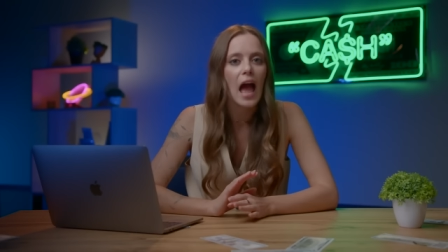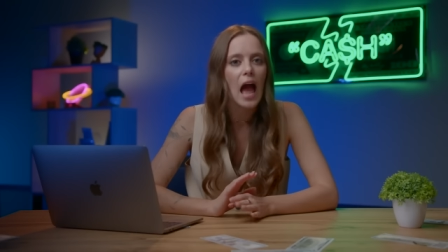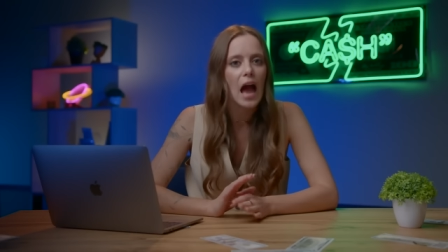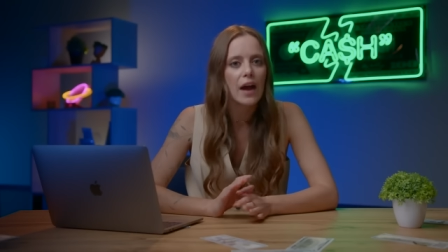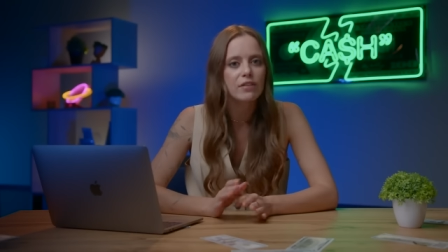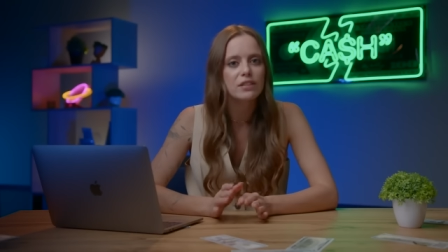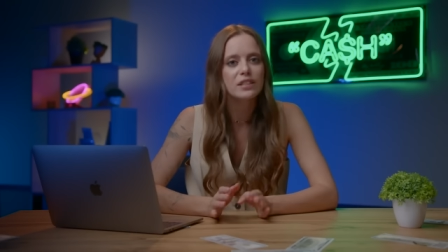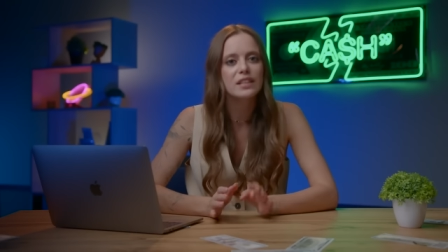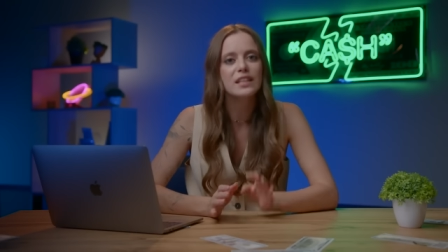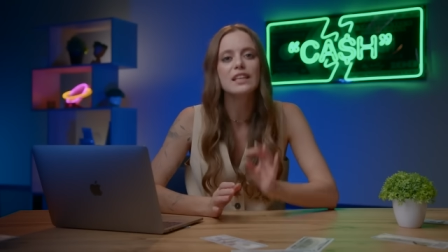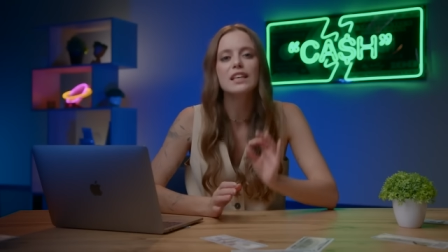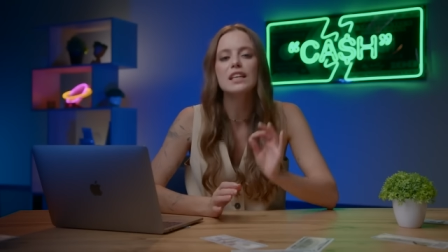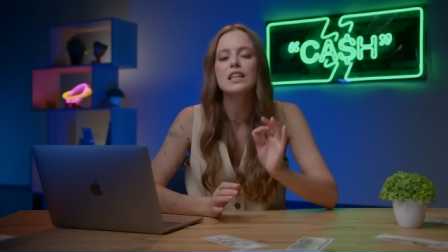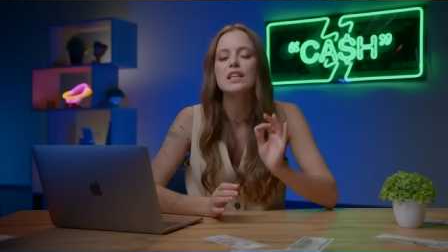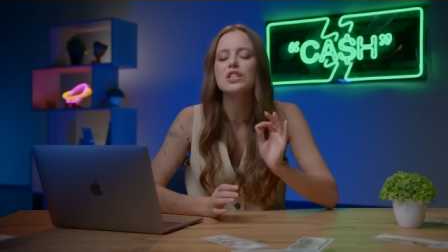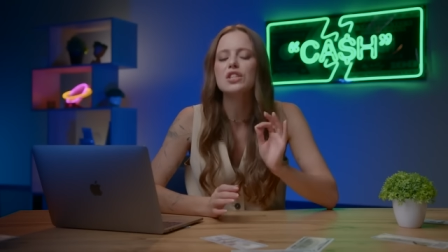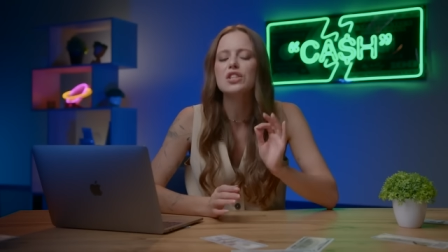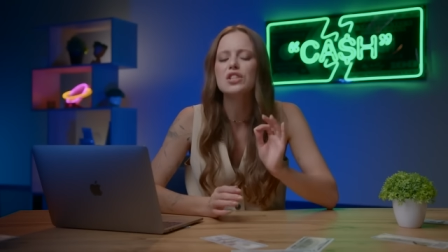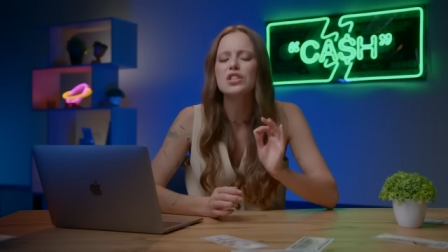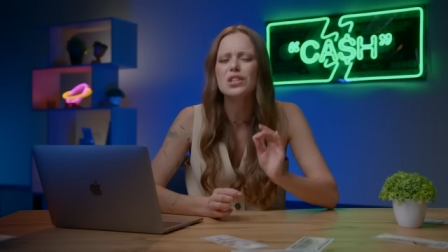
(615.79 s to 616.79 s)
everything
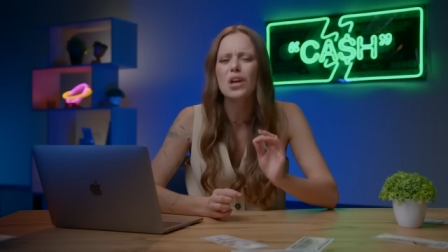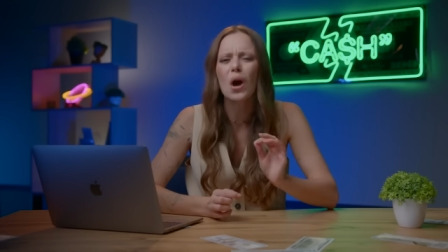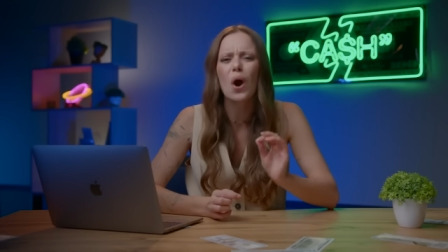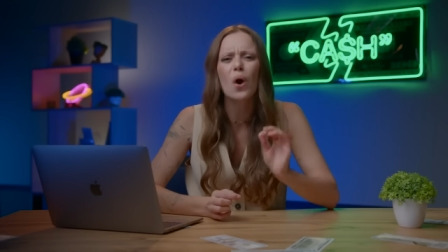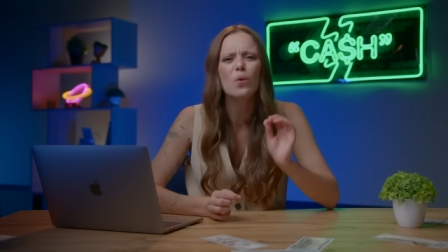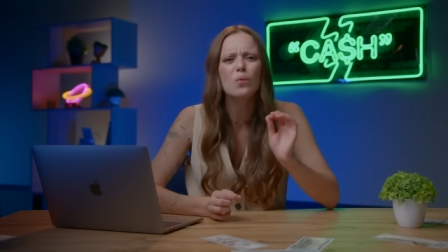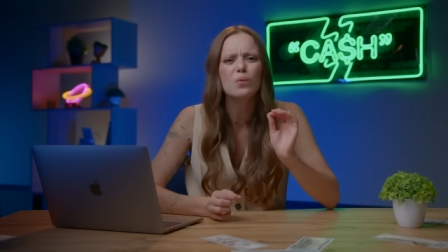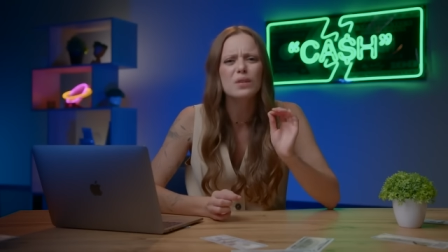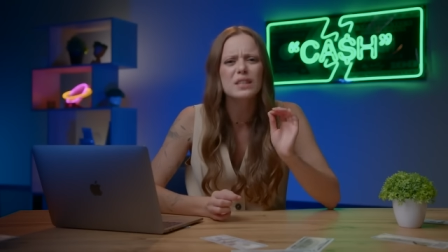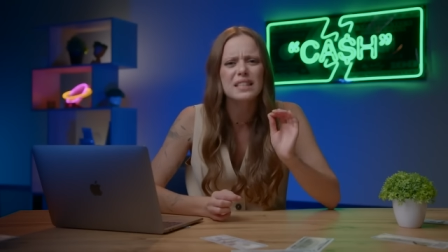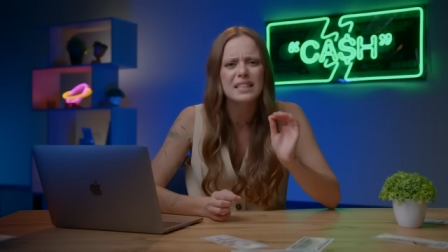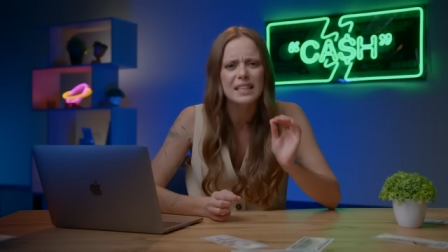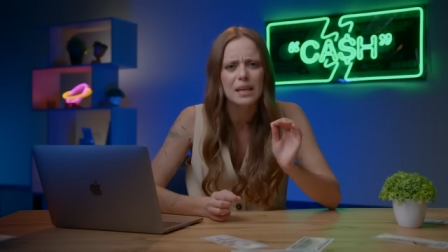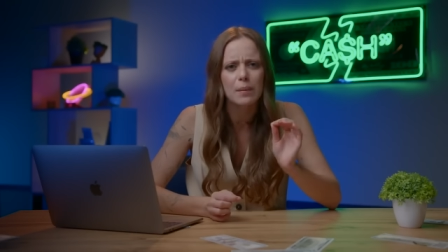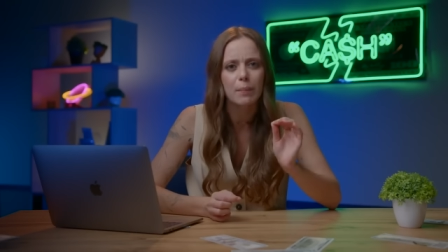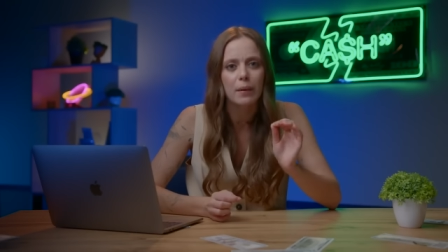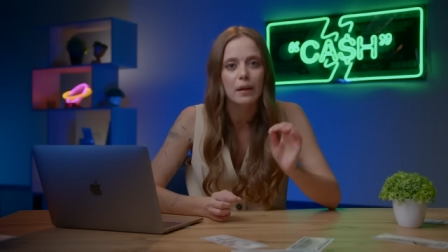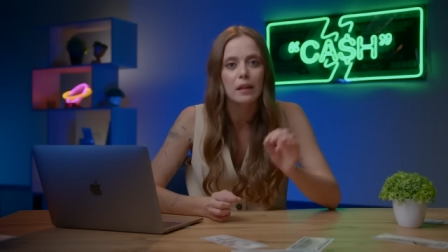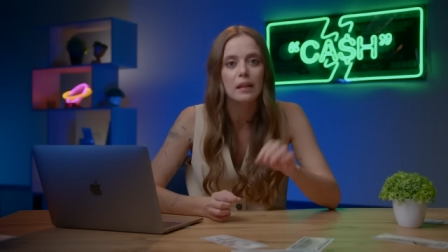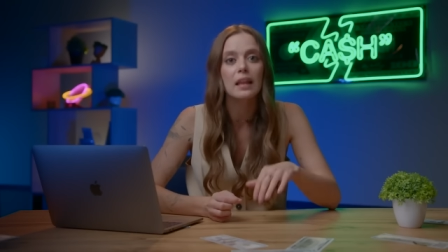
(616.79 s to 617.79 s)
is so
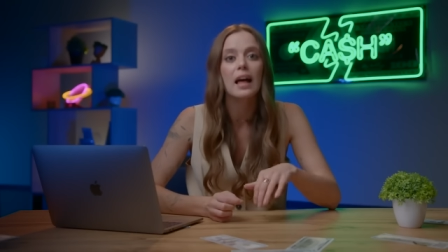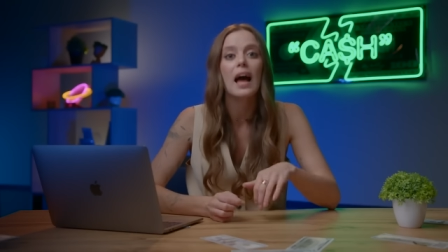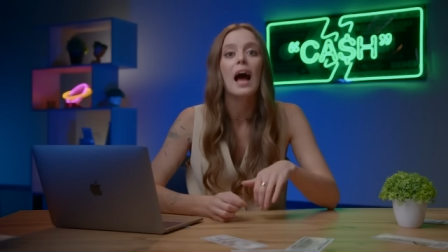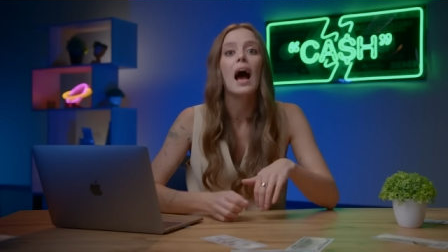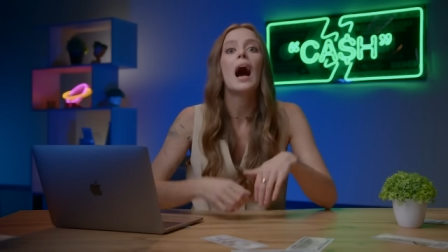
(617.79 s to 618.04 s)
simple.